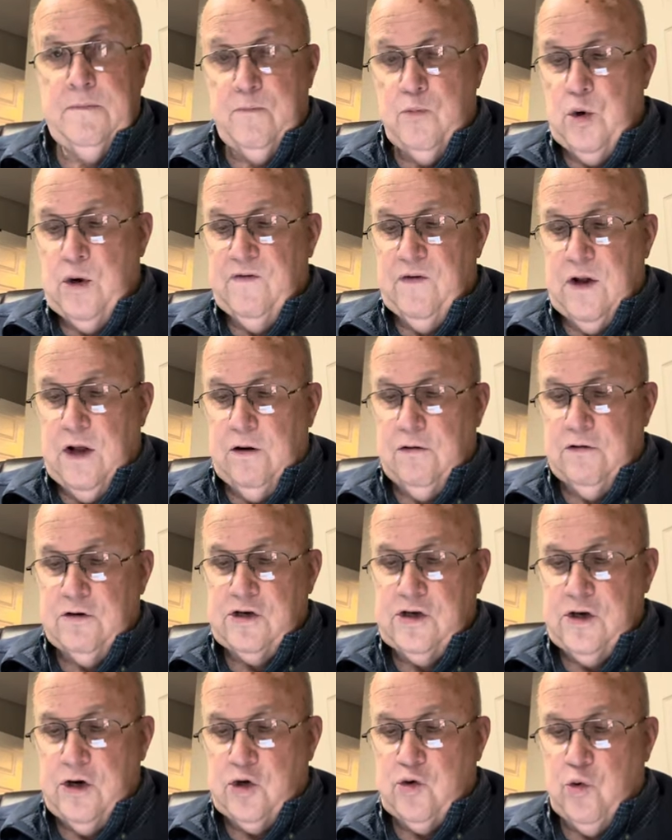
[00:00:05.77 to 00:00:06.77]
Meridianville Holiness
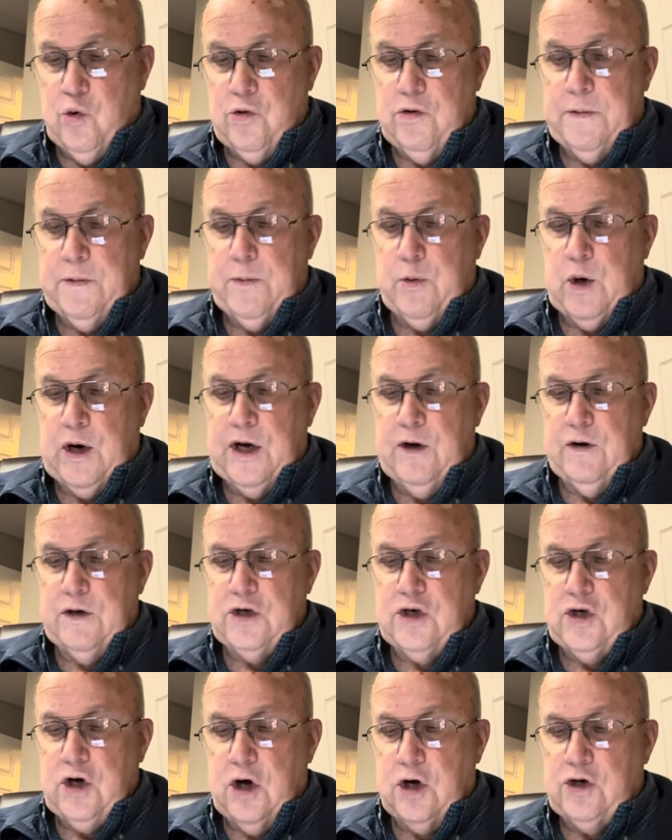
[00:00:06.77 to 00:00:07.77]
Church, wanting to bring you a
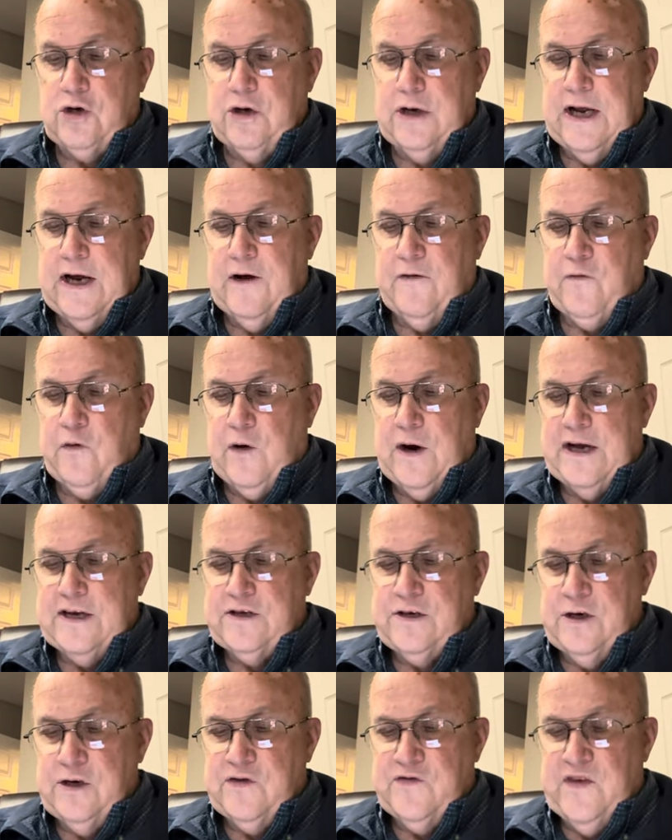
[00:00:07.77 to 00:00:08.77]
Start Your Day Off Right
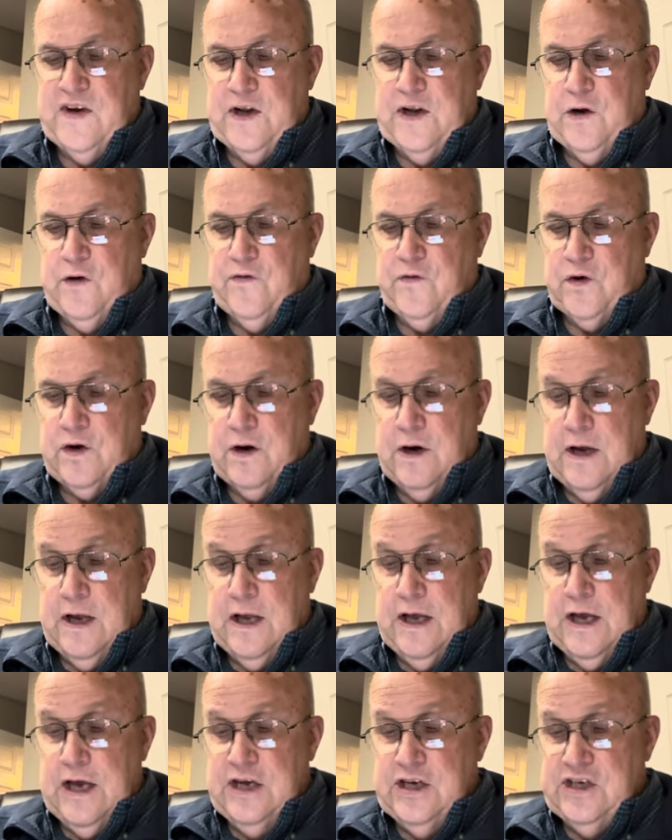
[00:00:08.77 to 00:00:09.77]
series video for
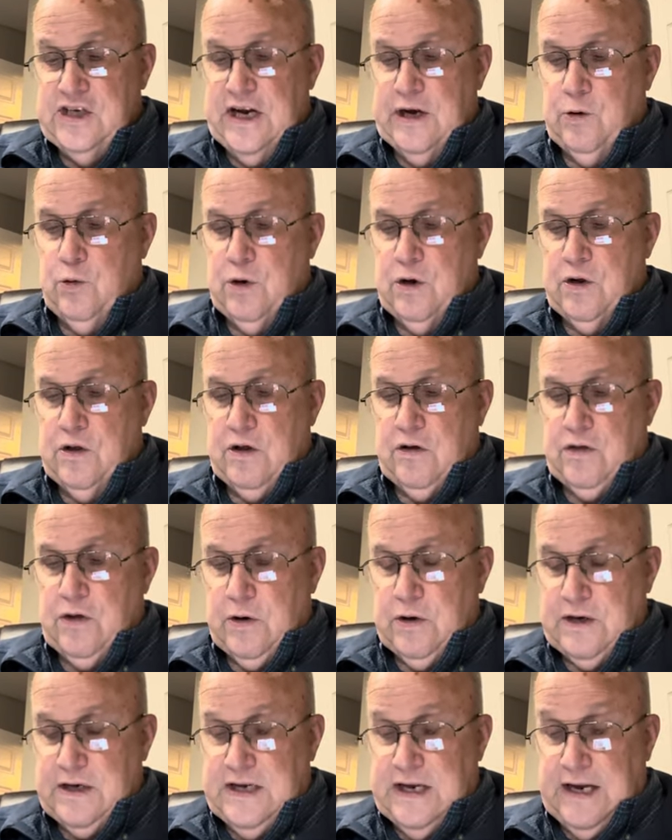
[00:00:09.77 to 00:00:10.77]
January the
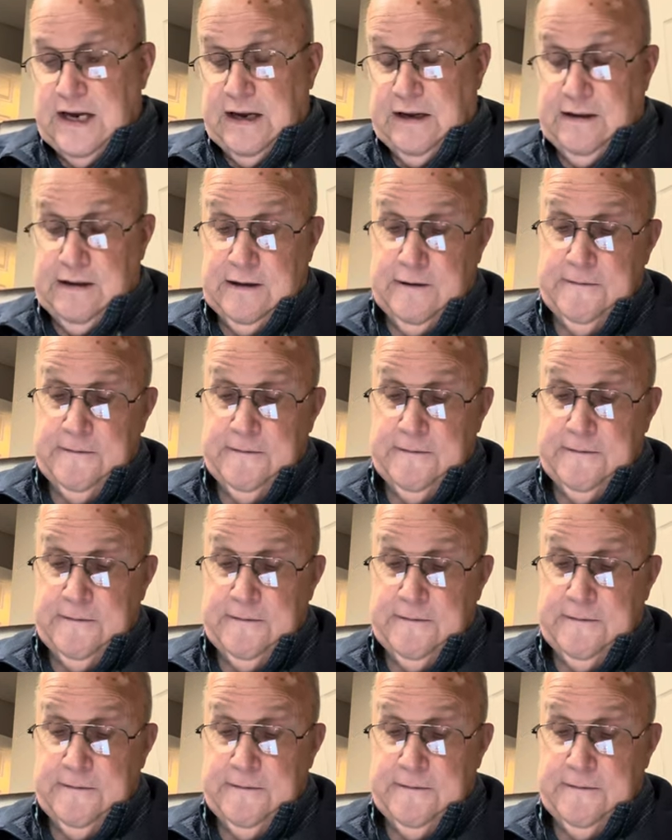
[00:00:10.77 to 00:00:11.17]
13th.